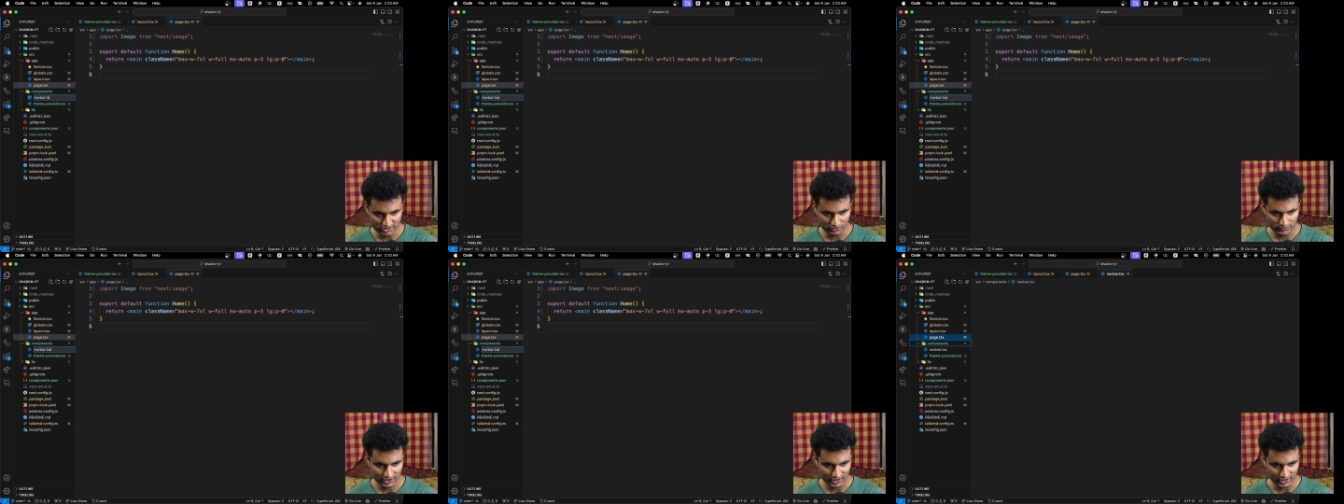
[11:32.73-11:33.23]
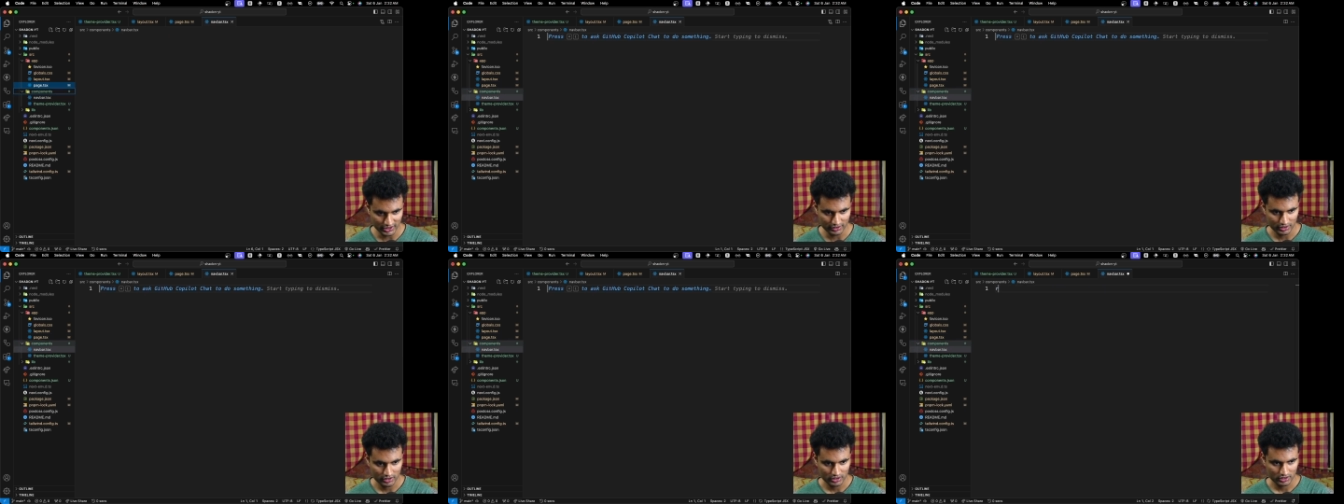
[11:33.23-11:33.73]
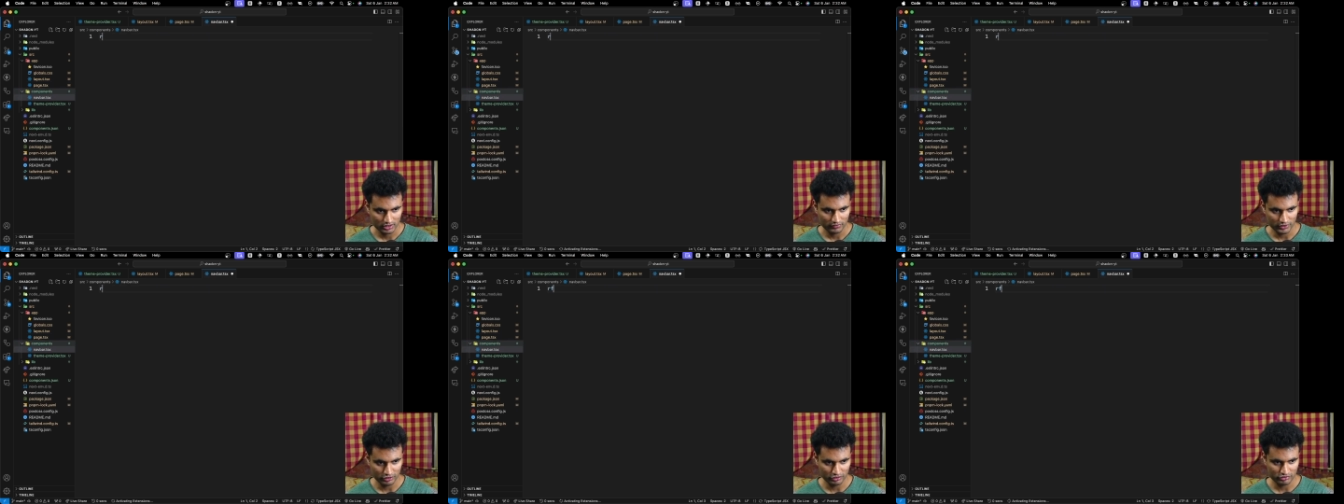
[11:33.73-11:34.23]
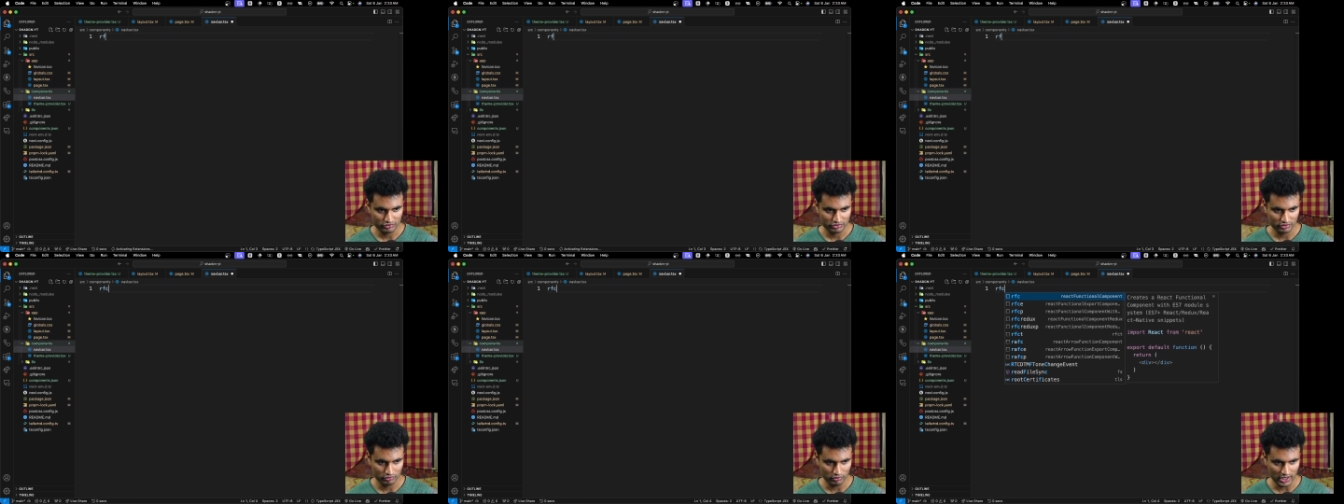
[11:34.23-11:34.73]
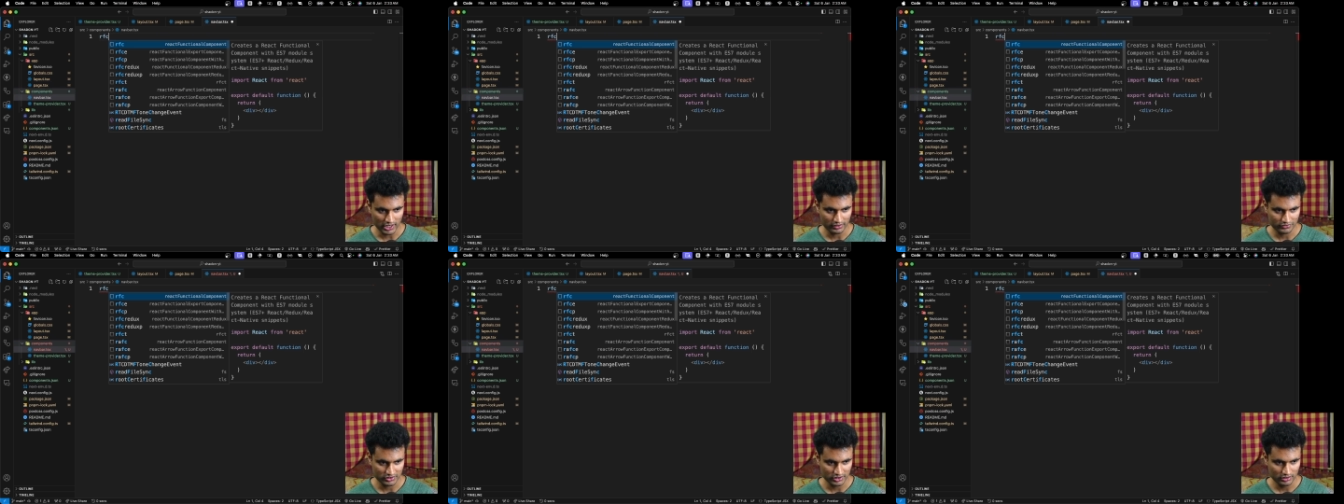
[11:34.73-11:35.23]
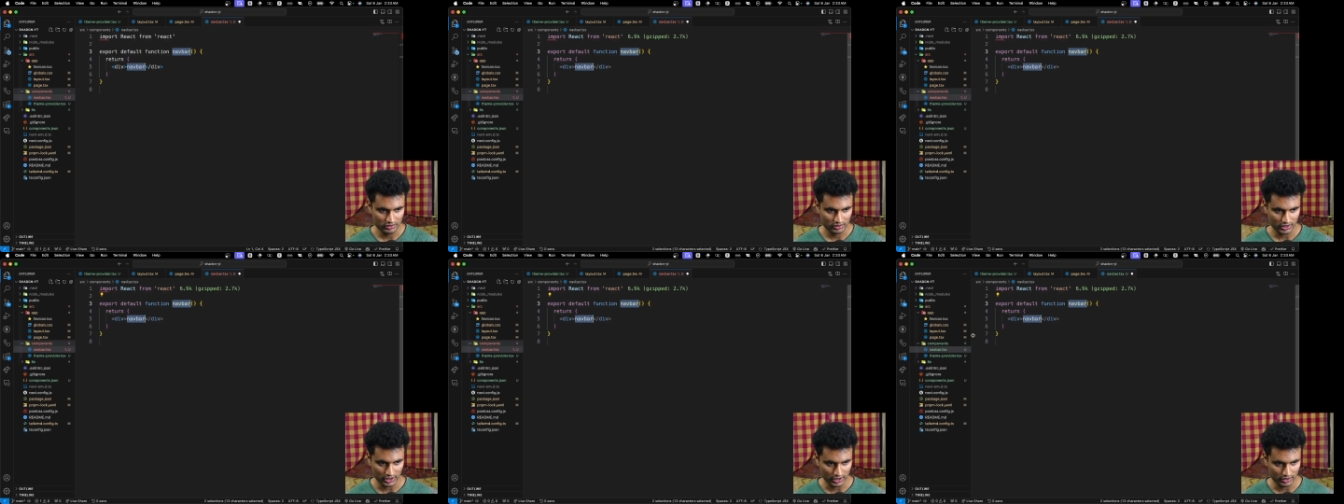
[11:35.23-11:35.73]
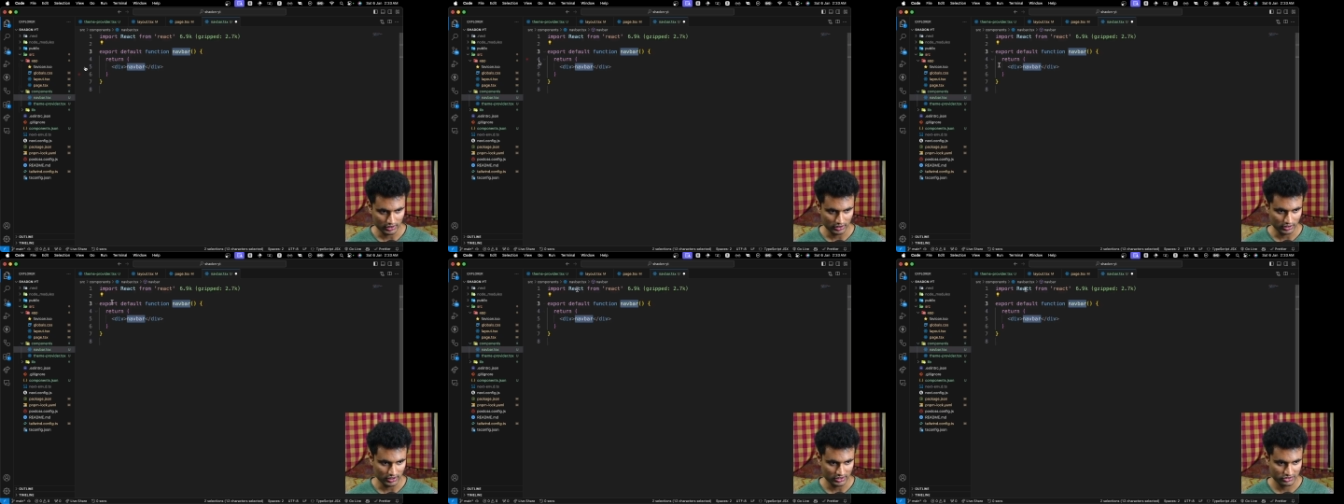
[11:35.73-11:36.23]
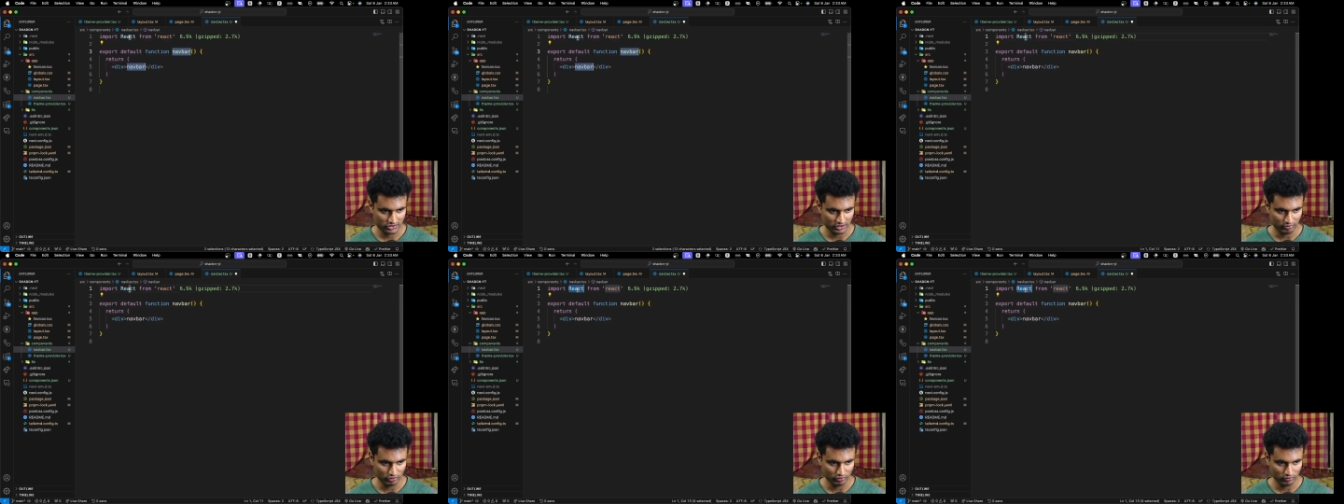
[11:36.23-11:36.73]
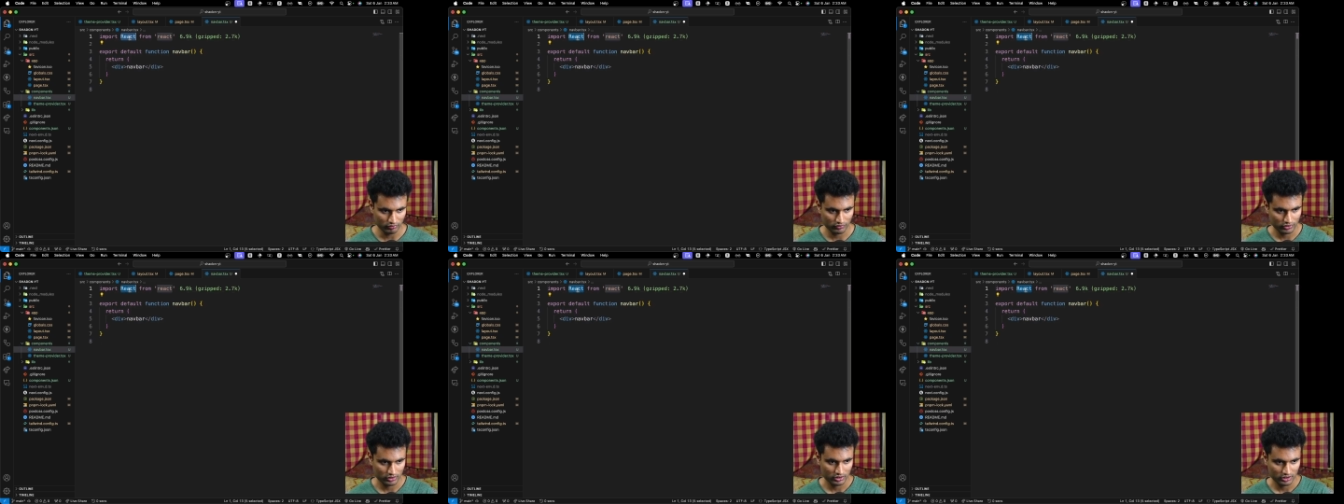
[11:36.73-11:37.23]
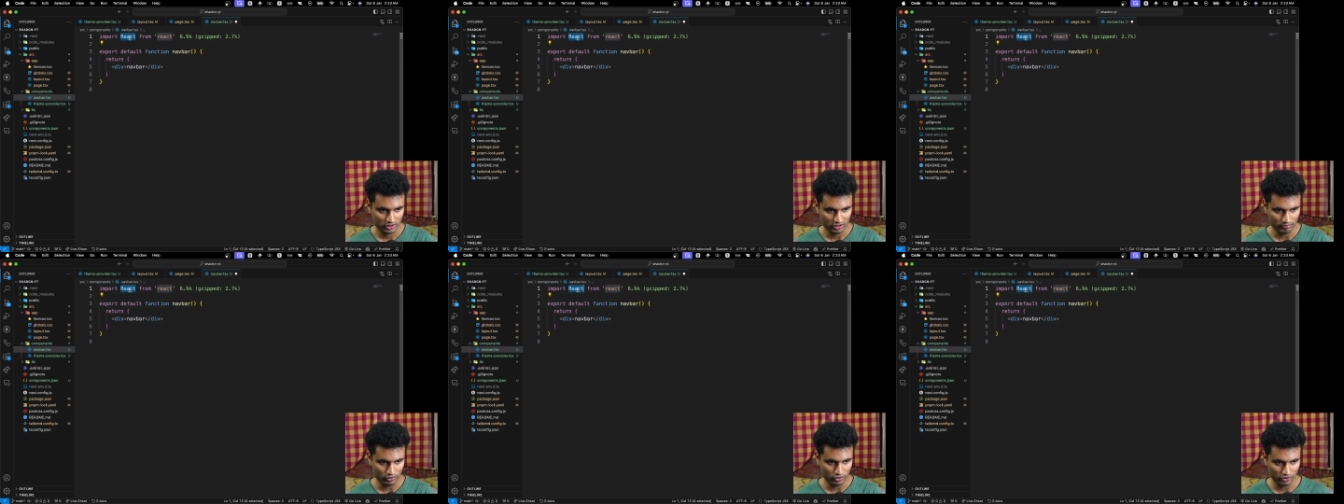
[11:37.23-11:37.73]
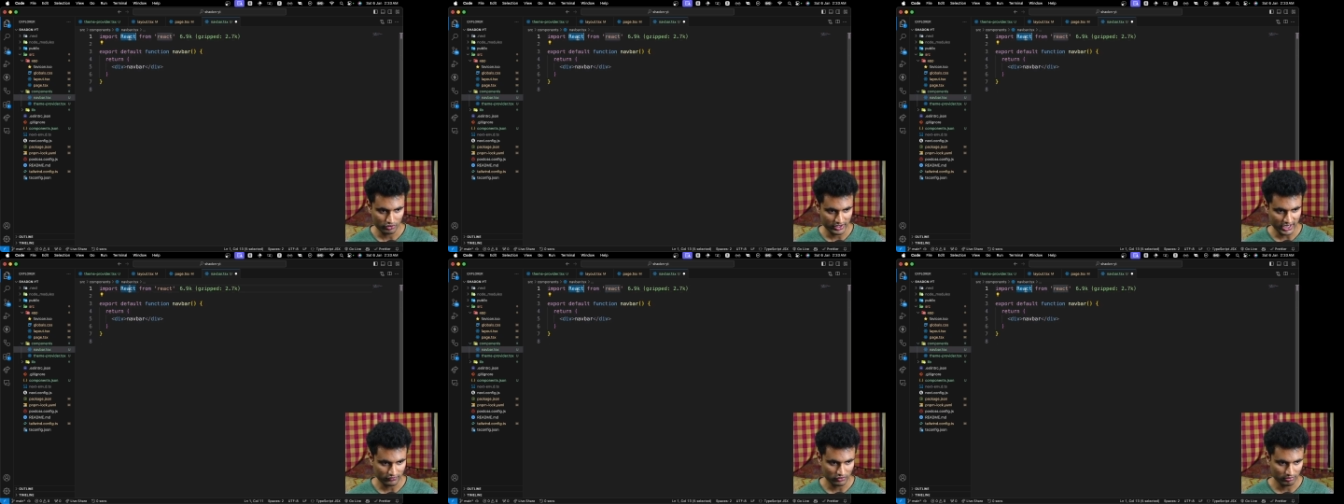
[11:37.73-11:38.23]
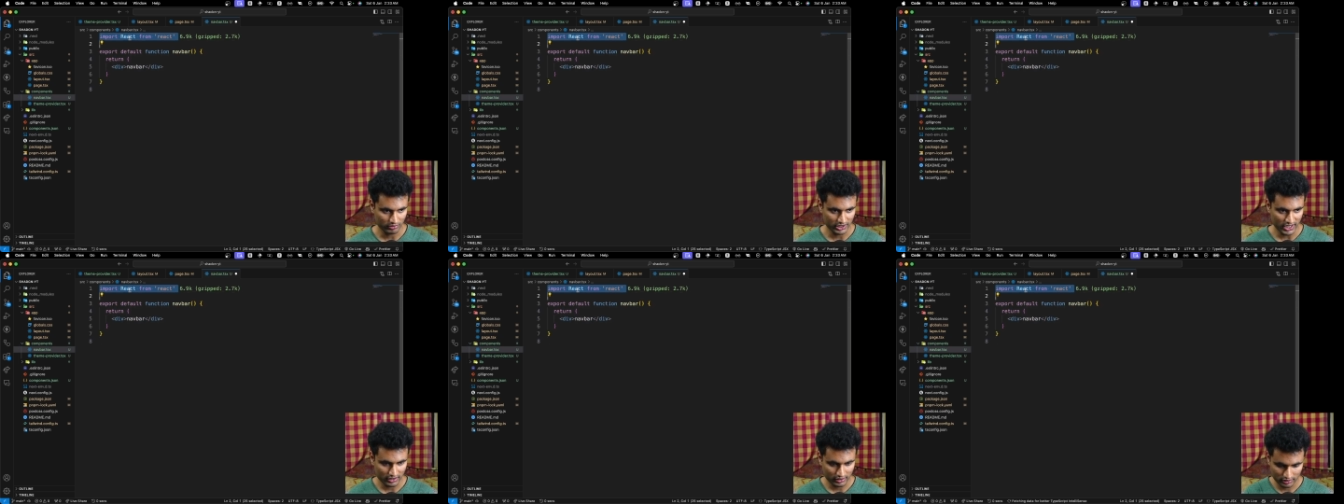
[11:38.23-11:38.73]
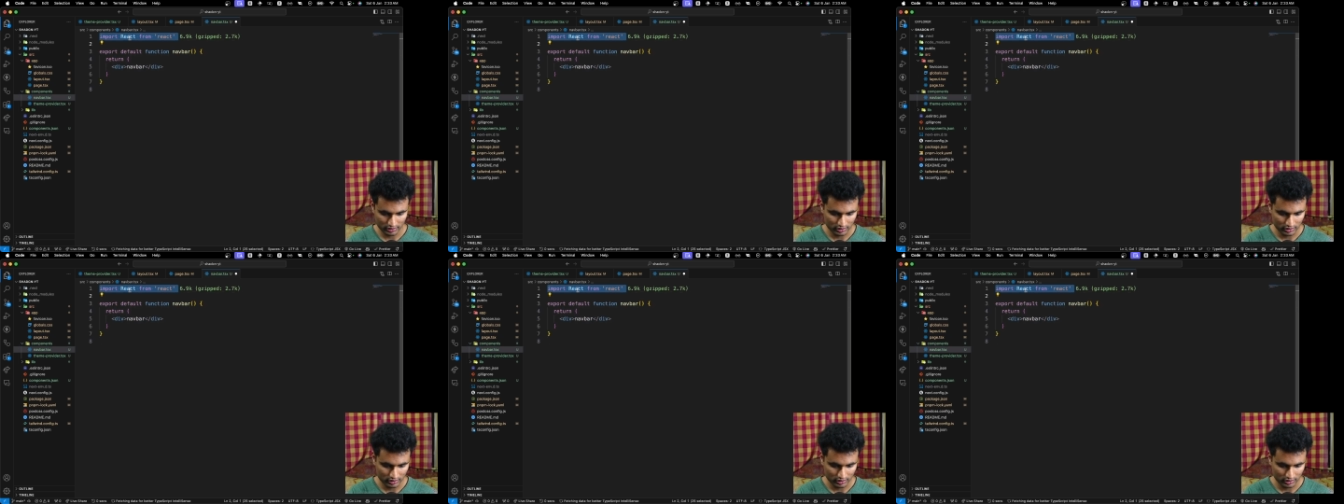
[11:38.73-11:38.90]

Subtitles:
file, and we are going to do RFC, and let's remove import React from React.